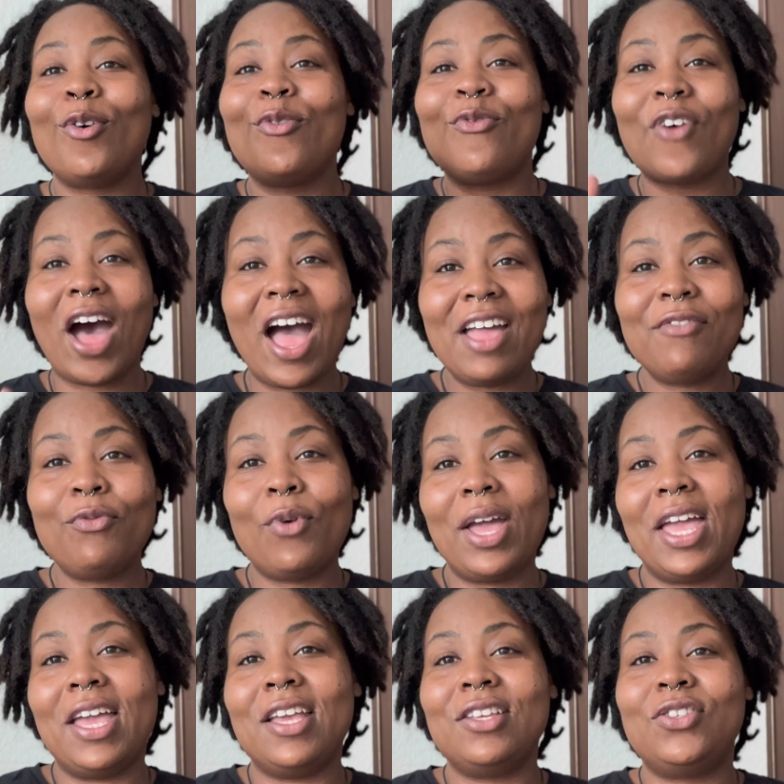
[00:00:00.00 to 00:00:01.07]
5
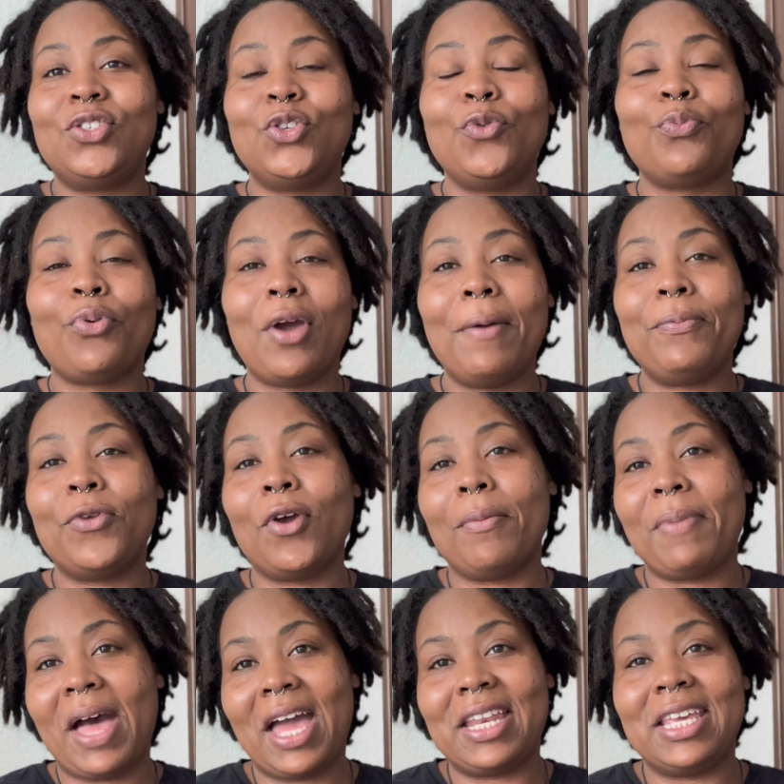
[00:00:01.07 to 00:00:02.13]
ways to prep your
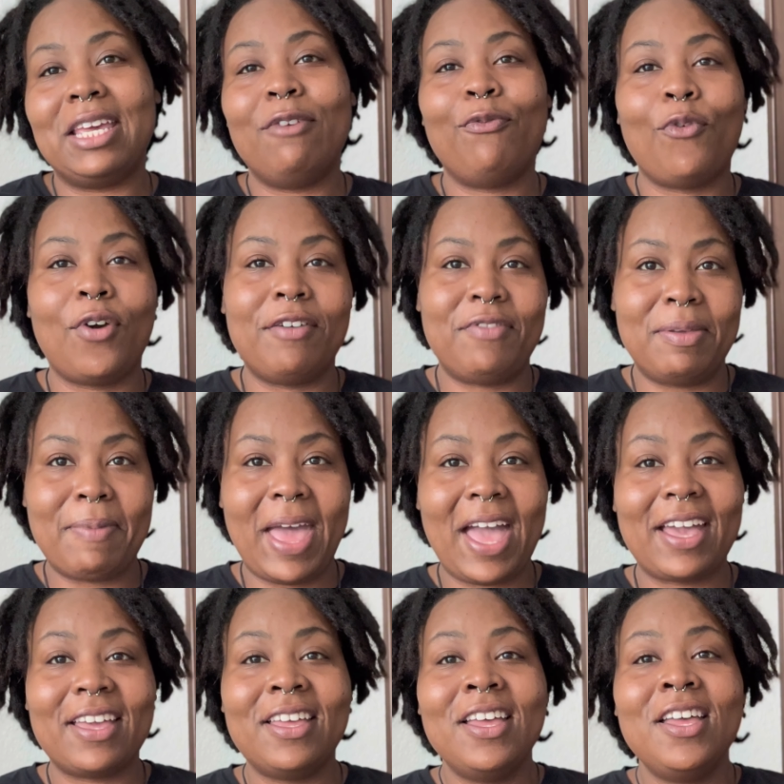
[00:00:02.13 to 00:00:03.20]
body for a
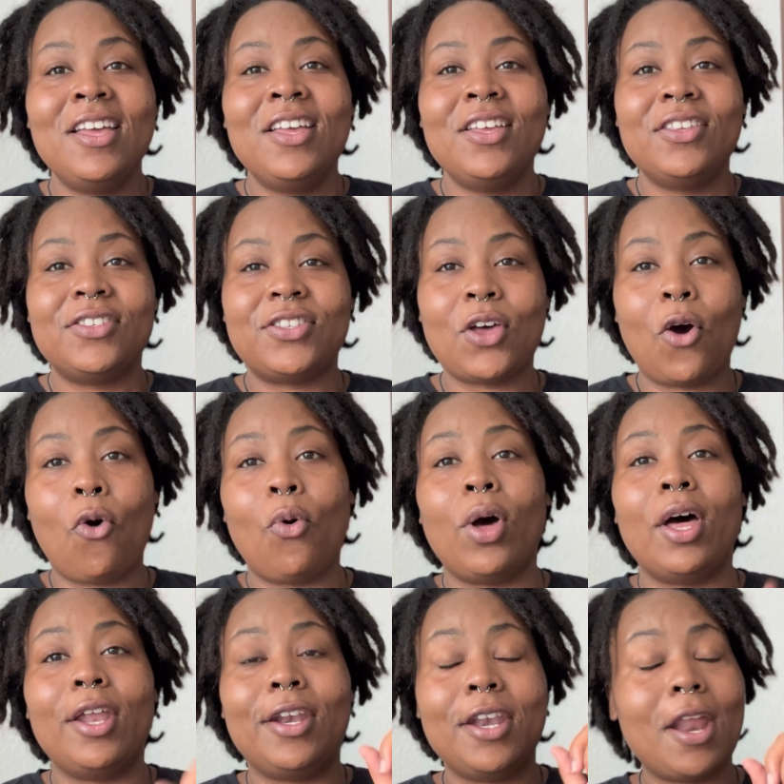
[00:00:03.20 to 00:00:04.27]
VBAC. So
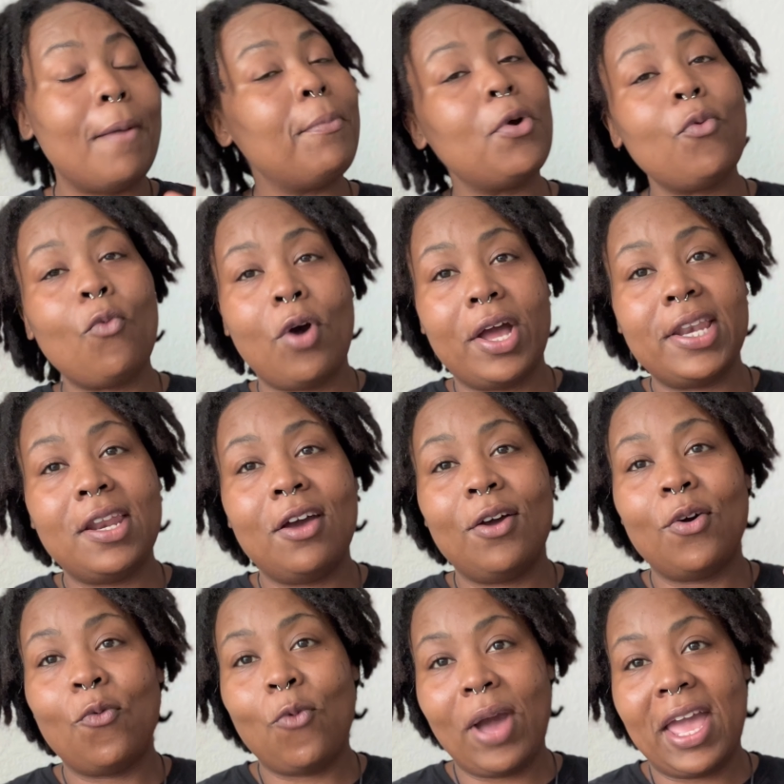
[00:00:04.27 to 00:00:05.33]
number one
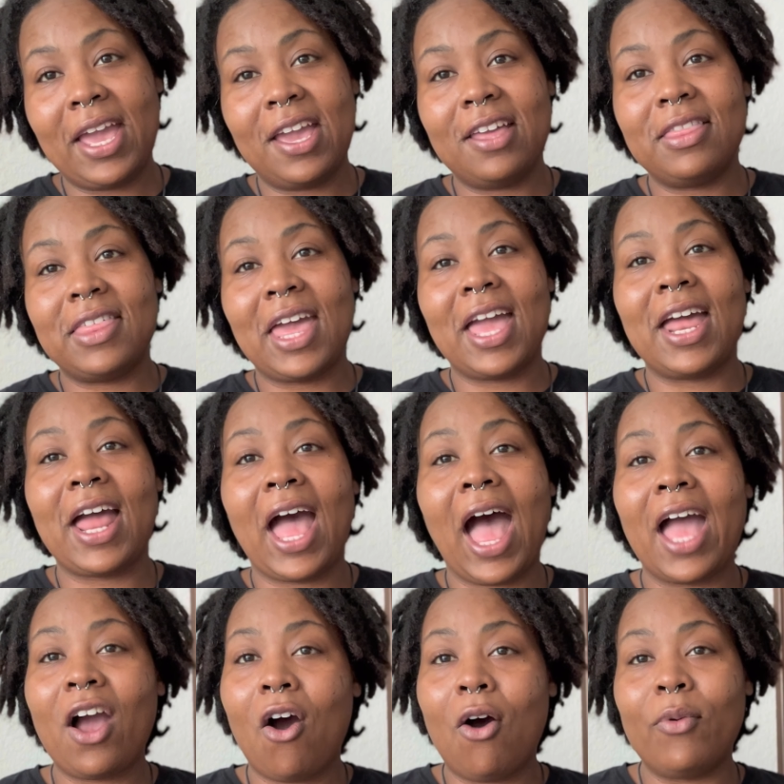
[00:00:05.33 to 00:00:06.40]
way that
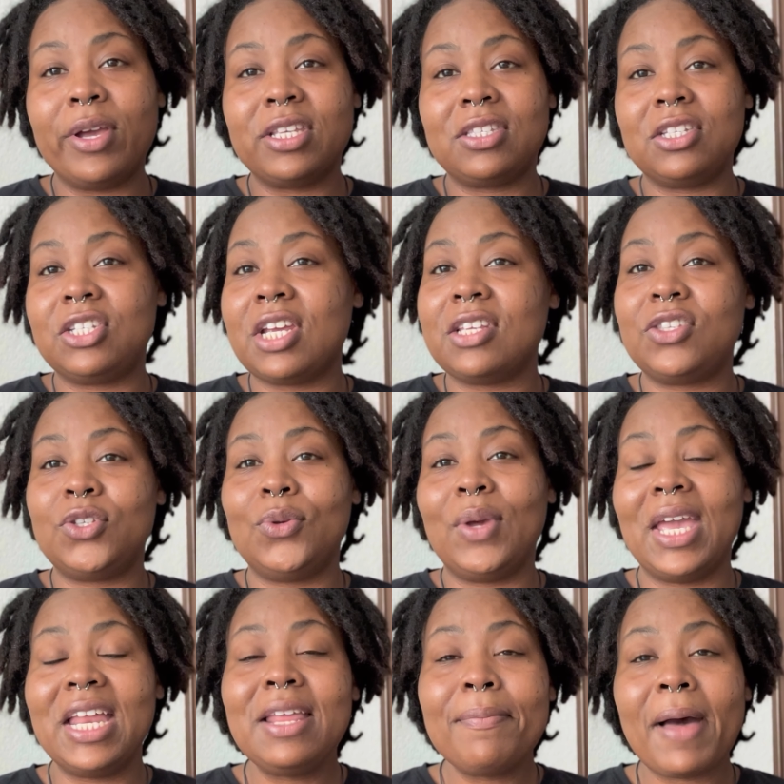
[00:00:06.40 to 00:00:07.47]
I always suggest to
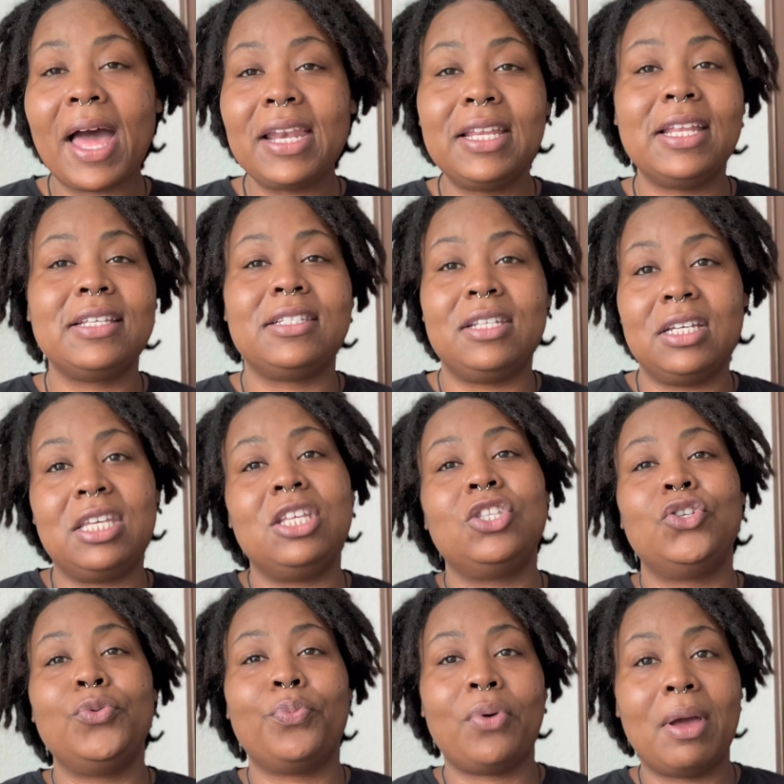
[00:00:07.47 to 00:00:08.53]
anybody that's looking
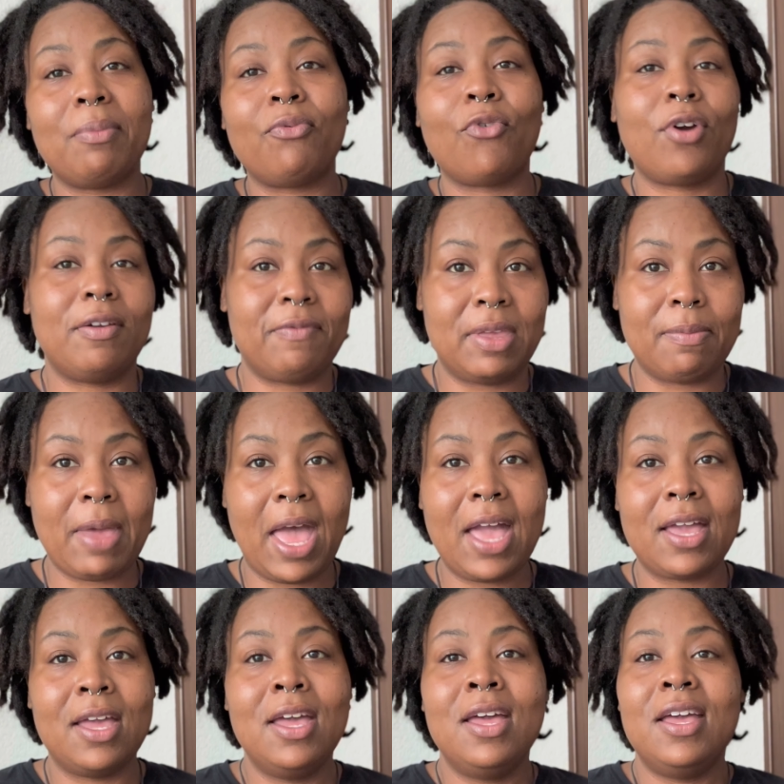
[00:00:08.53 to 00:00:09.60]
to prep for a VBAC
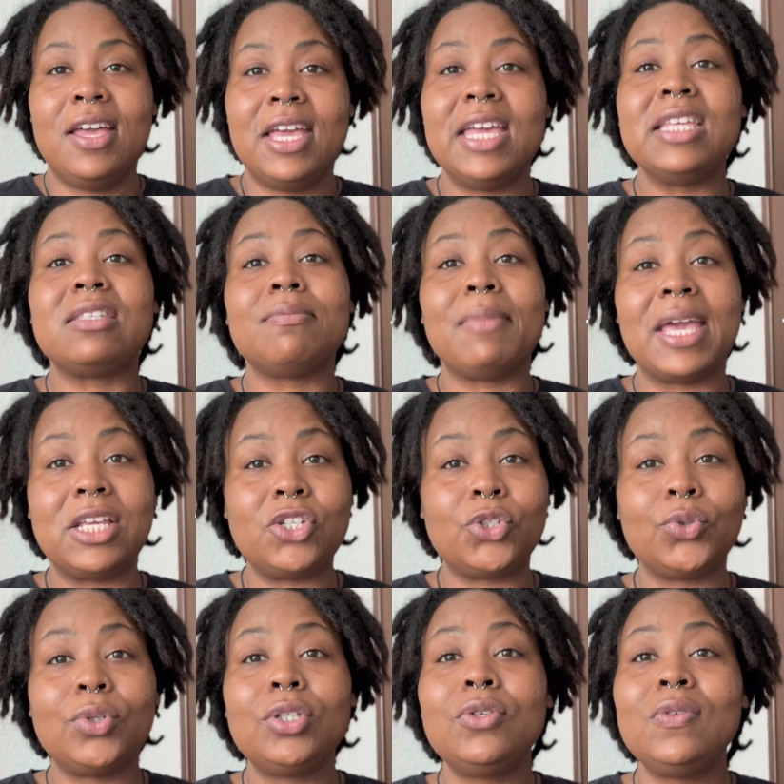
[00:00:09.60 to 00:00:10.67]
is make
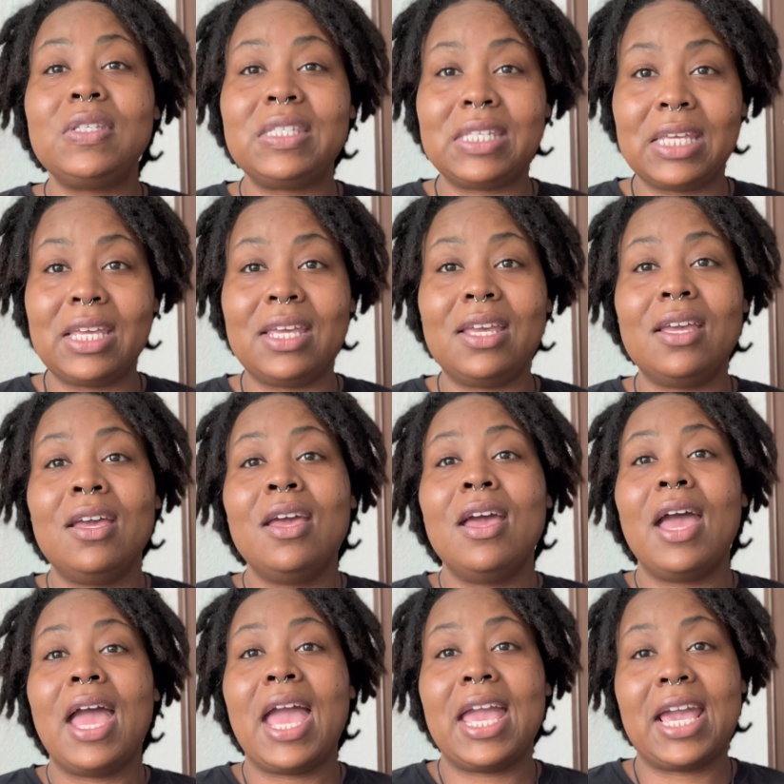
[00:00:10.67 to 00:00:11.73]
sure you see
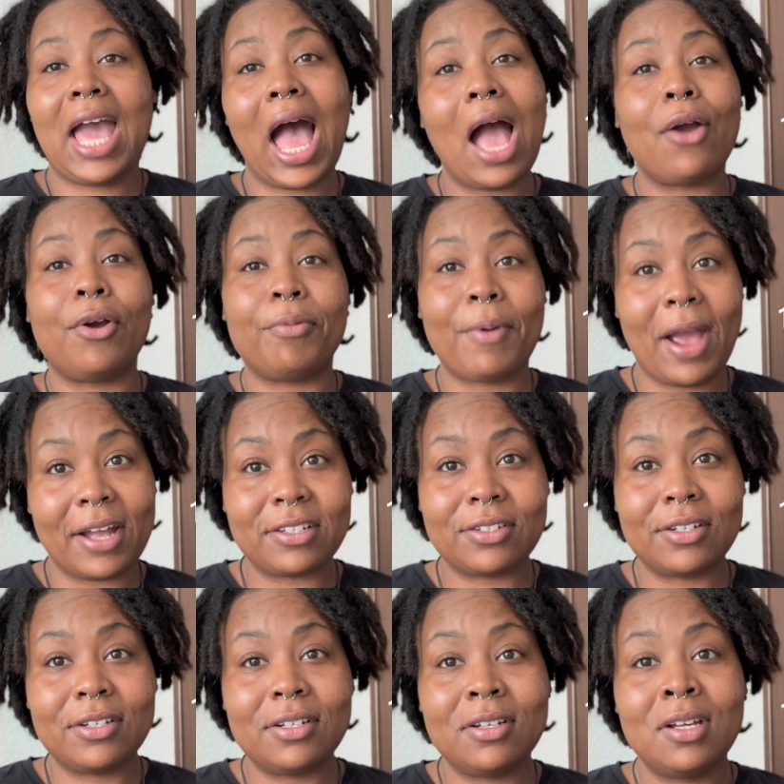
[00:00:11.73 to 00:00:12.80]
a
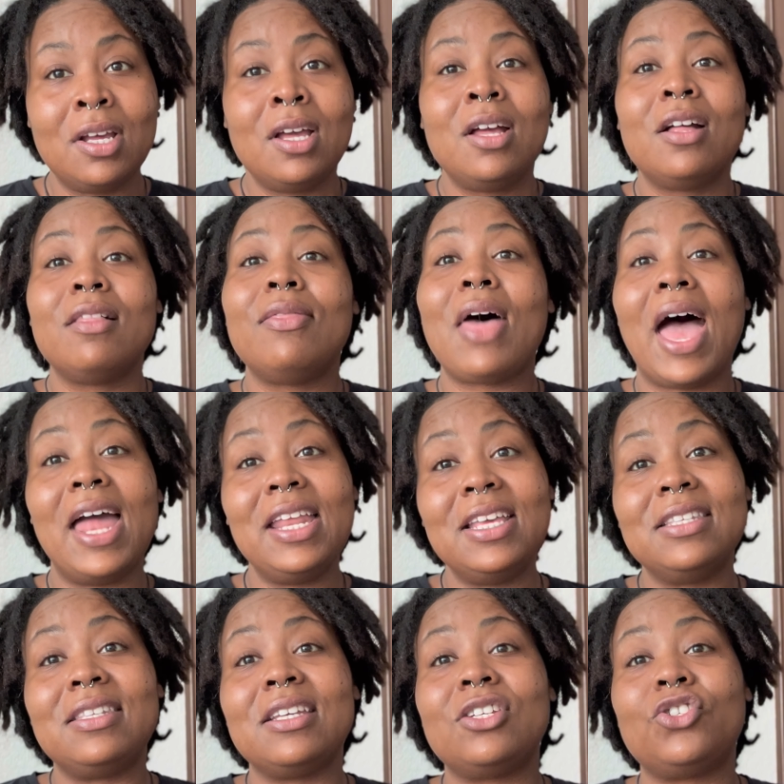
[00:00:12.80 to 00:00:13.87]
chiropractor. That
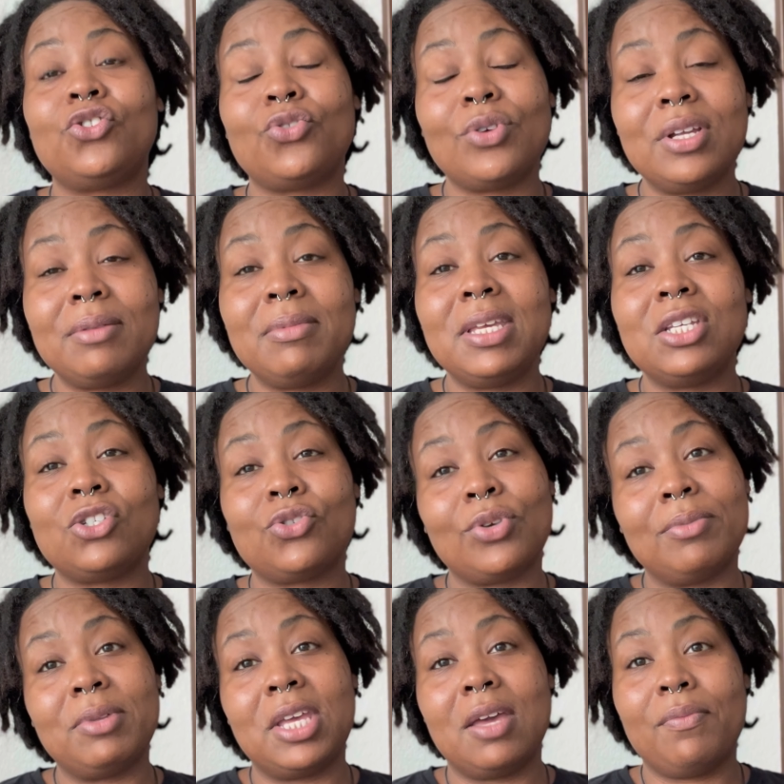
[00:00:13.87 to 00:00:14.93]
is
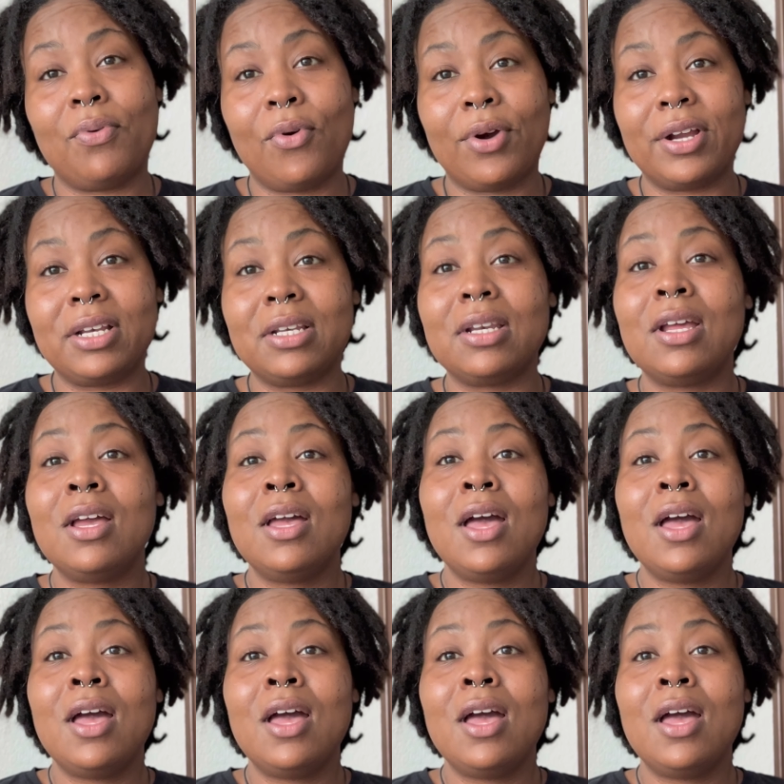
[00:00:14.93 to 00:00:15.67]
extremely important.